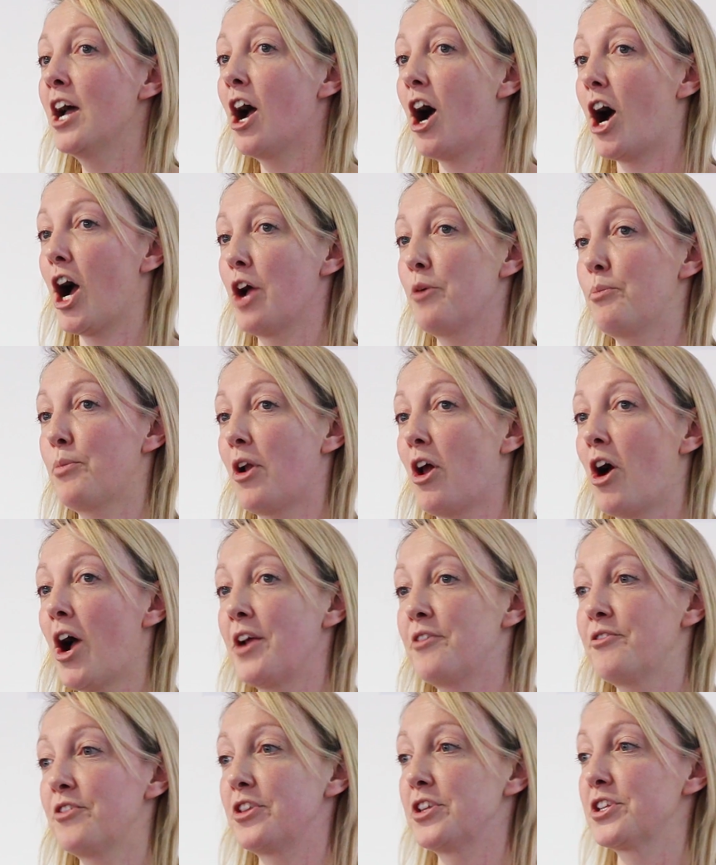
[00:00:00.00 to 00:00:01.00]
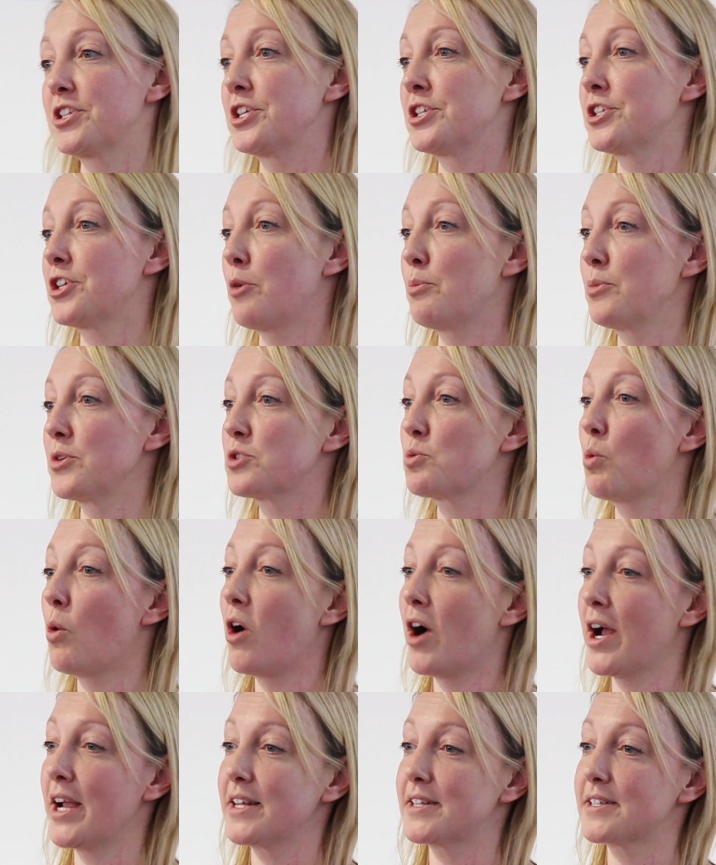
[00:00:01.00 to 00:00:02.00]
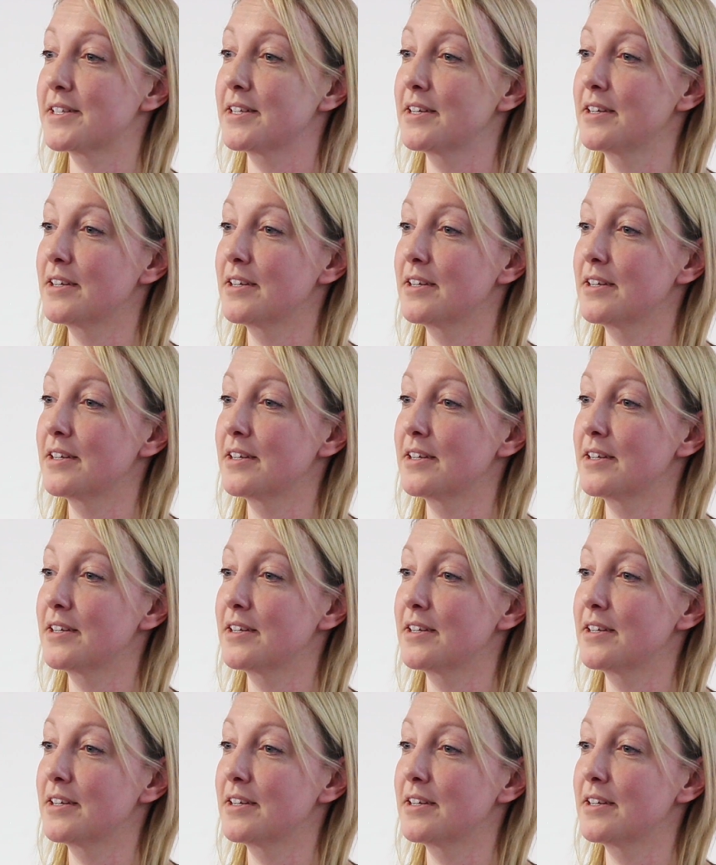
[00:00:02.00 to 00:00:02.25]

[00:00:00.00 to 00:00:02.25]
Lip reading: I applied for the Sir Thomas White